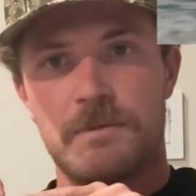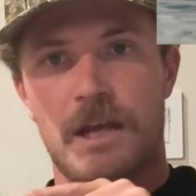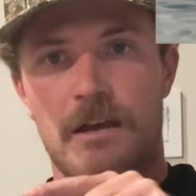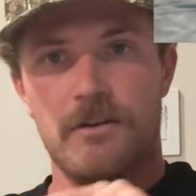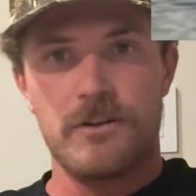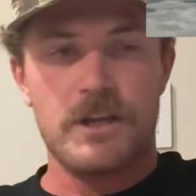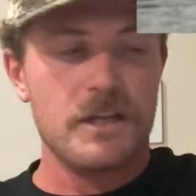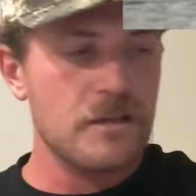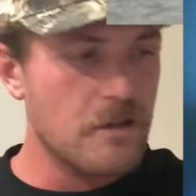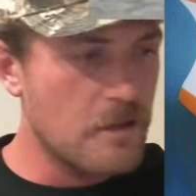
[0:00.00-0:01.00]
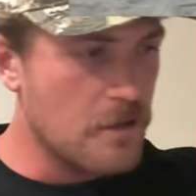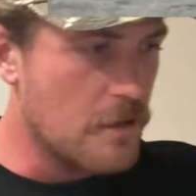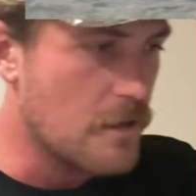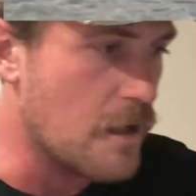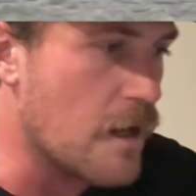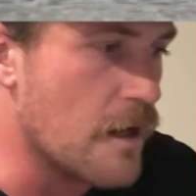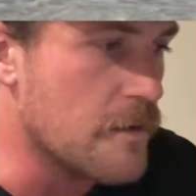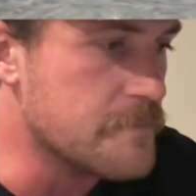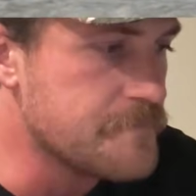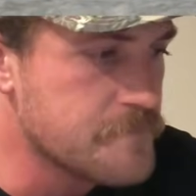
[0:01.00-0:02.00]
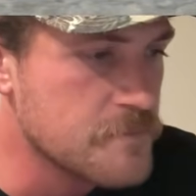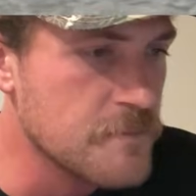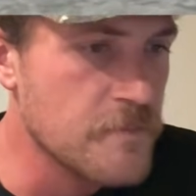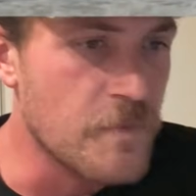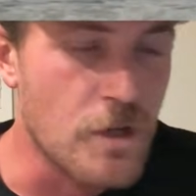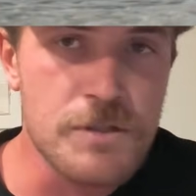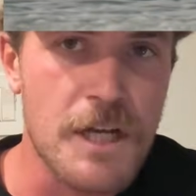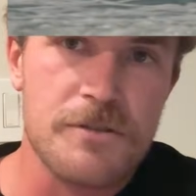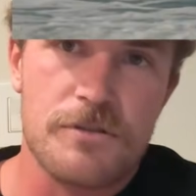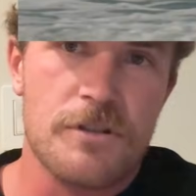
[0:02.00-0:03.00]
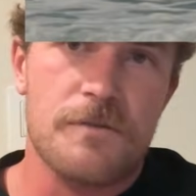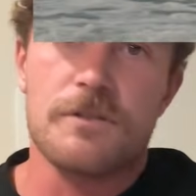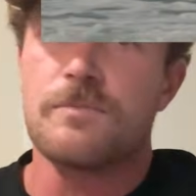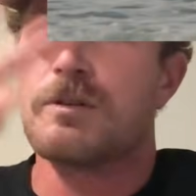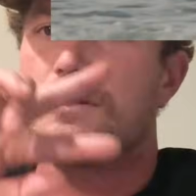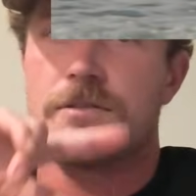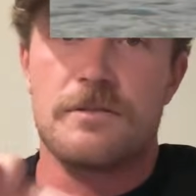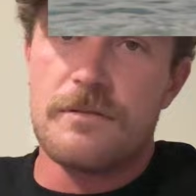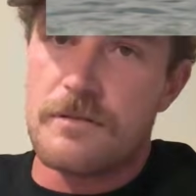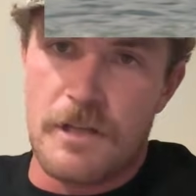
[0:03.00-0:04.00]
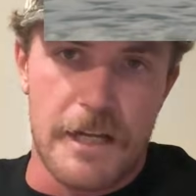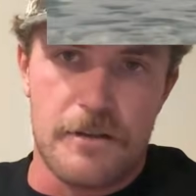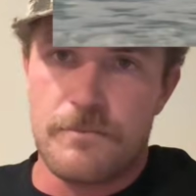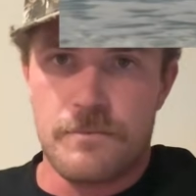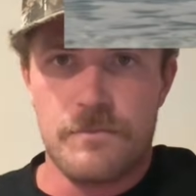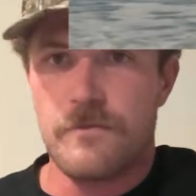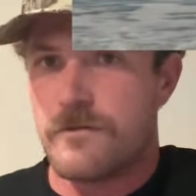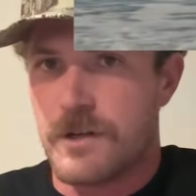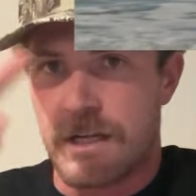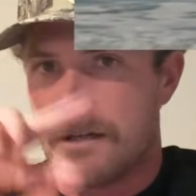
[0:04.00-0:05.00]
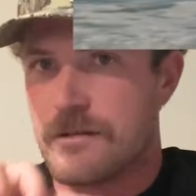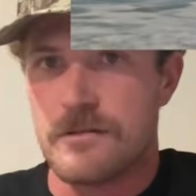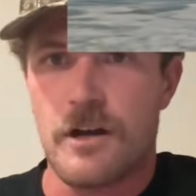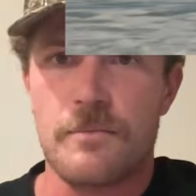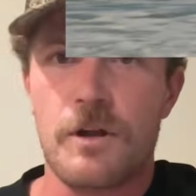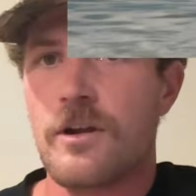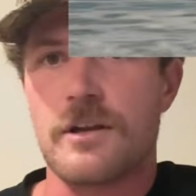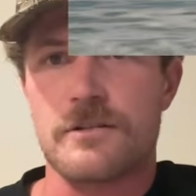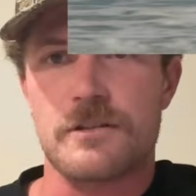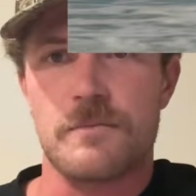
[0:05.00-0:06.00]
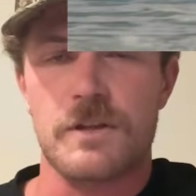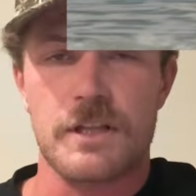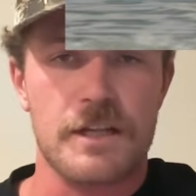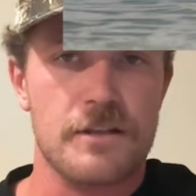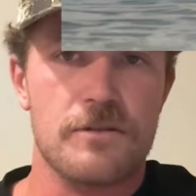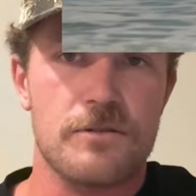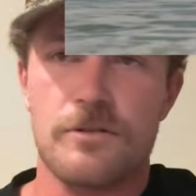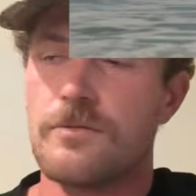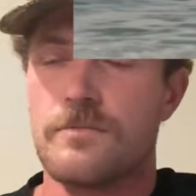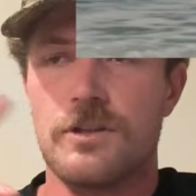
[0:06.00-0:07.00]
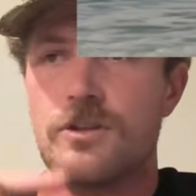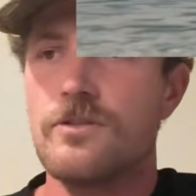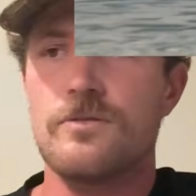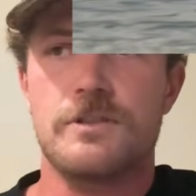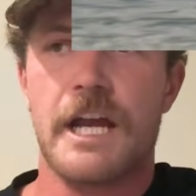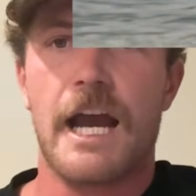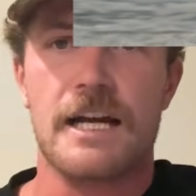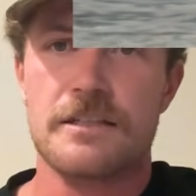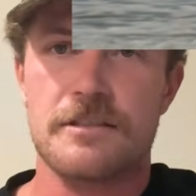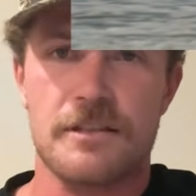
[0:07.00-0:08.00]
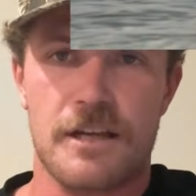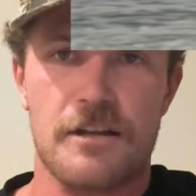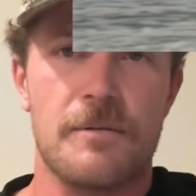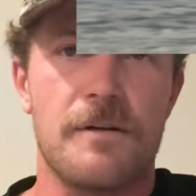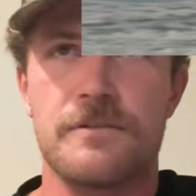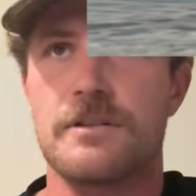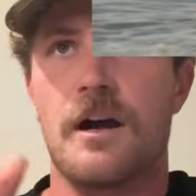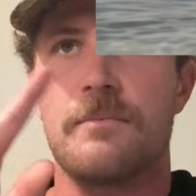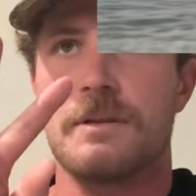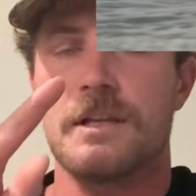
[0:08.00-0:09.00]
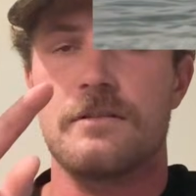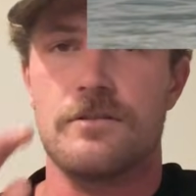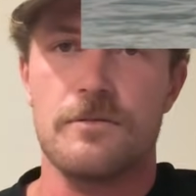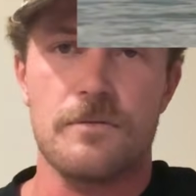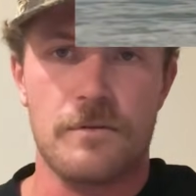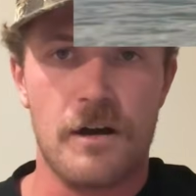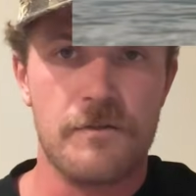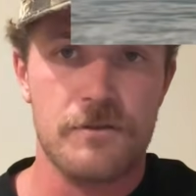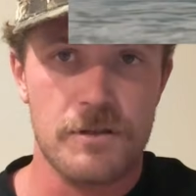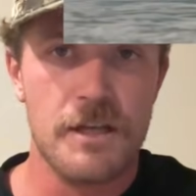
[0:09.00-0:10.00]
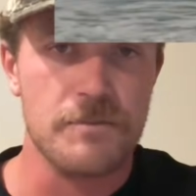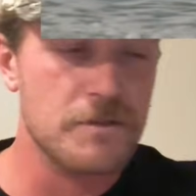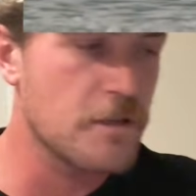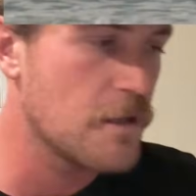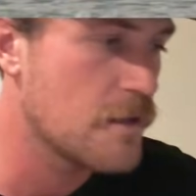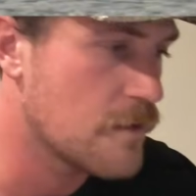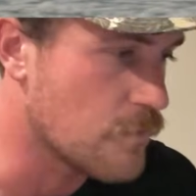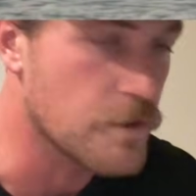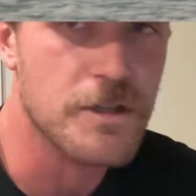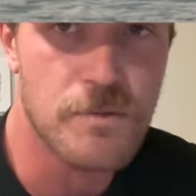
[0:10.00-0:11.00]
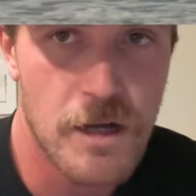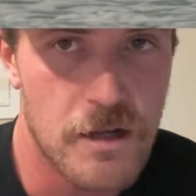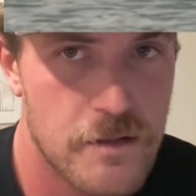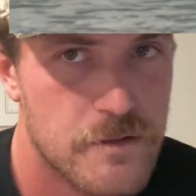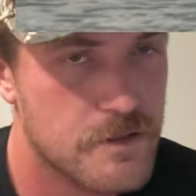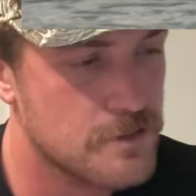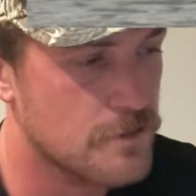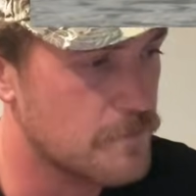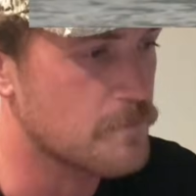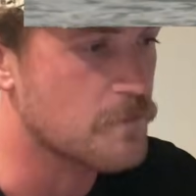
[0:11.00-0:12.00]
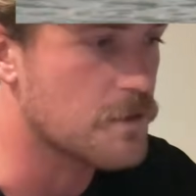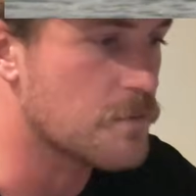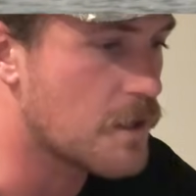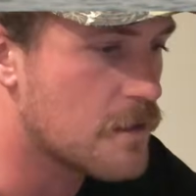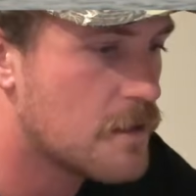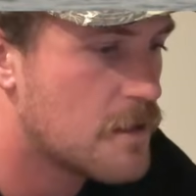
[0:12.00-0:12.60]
tail thing. Those guys will surf those boards like freaking Tom Curran or something. Like they'll do huge hacks and like come off the top and do off the lips really well. They surf them really well.